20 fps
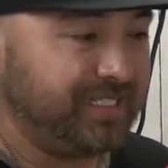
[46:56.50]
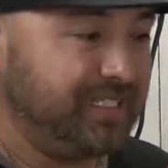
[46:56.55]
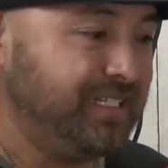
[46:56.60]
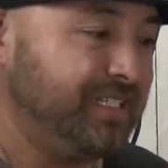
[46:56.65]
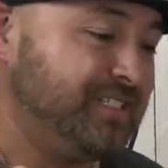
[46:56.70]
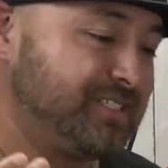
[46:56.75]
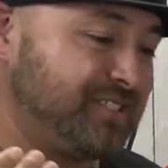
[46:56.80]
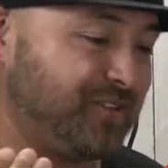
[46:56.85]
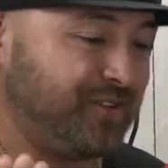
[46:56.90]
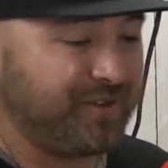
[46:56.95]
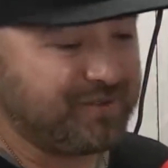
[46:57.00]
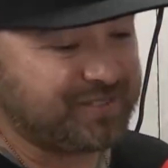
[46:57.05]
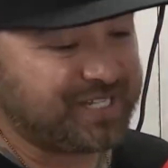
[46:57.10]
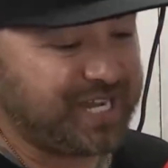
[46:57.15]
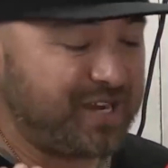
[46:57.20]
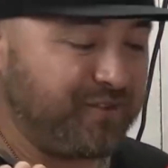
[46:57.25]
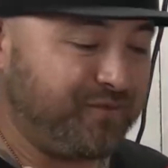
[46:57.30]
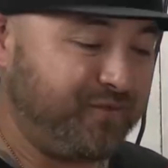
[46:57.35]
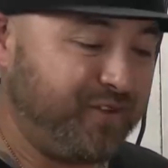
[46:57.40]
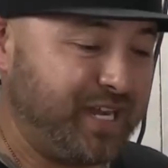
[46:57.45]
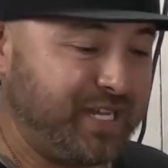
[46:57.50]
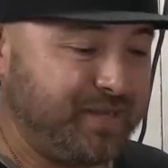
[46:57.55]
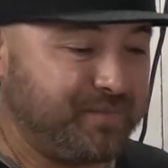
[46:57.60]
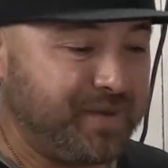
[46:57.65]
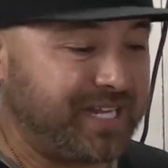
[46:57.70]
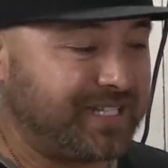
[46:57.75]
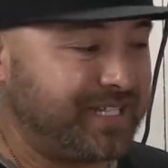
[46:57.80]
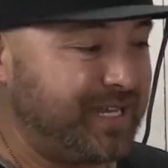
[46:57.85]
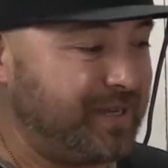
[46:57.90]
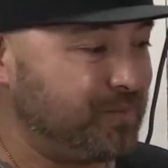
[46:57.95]
so it was kind of funny
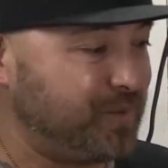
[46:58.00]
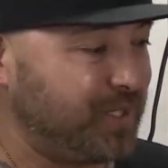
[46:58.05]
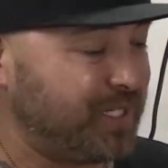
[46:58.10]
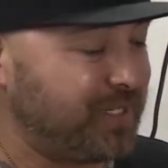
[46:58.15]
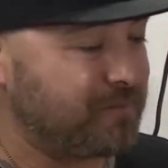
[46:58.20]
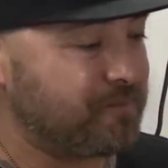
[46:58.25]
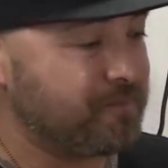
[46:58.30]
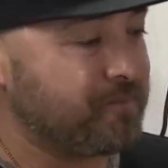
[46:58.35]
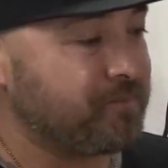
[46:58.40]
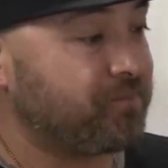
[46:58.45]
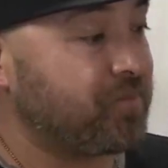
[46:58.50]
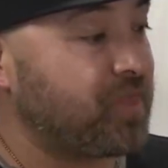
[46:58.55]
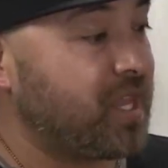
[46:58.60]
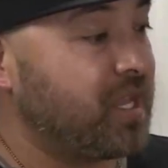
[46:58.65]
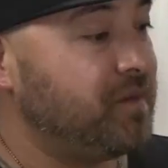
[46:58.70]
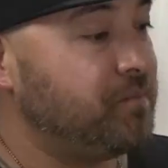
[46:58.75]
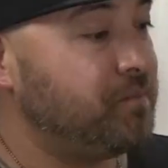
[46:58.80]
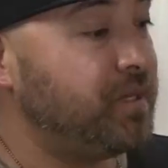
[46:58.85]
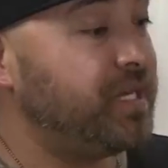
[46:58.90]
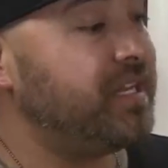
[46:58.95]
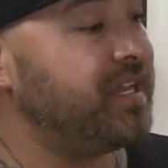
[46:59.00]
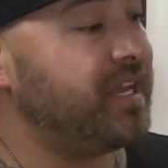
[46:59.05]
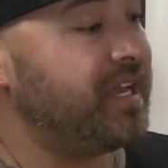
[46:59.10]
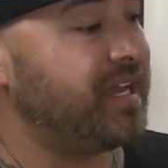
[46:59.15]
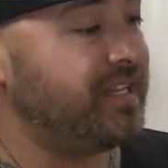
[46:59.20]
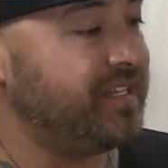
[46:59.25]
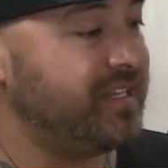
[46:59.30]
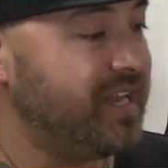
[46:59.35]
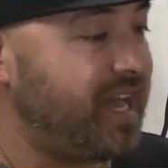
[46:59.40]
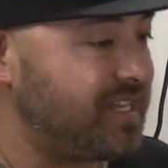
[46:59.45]
back then, but
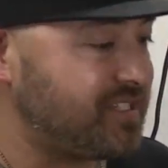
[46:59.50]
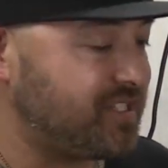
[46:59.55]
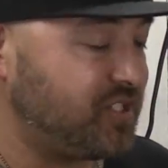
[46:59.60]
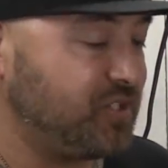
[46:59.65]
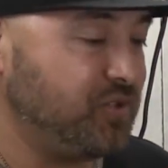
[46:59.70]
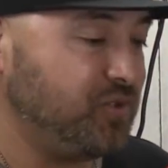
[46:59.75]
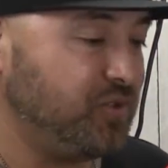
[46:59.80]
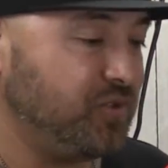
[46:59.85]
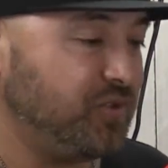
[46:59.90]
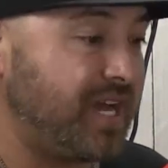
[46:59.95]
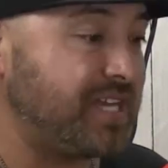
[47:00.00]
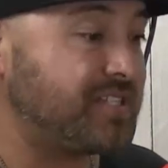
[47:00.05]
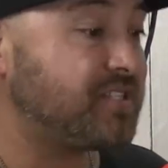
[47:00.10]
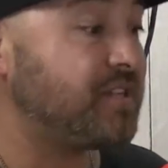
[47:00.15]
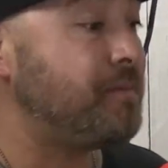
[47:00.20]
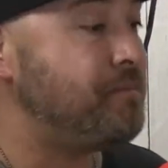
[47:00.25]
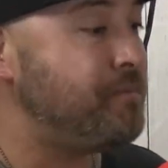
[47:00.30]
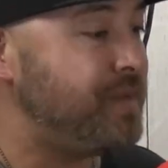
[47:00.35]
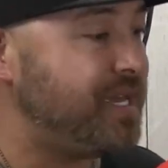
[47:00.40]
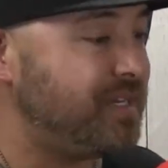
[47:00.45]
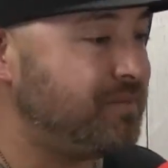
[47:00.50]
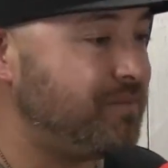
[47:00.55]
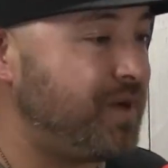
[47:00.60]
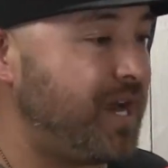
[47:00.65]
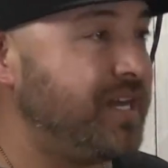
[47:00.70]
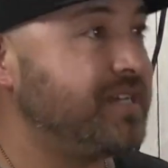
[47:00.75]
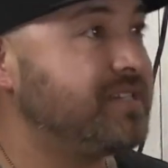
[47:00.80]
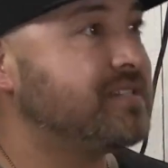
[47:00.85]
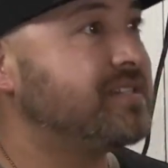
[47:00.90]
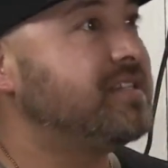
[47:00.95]
but not to not to
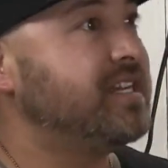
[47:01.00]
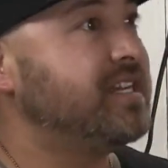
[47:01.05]
minimize yeah, the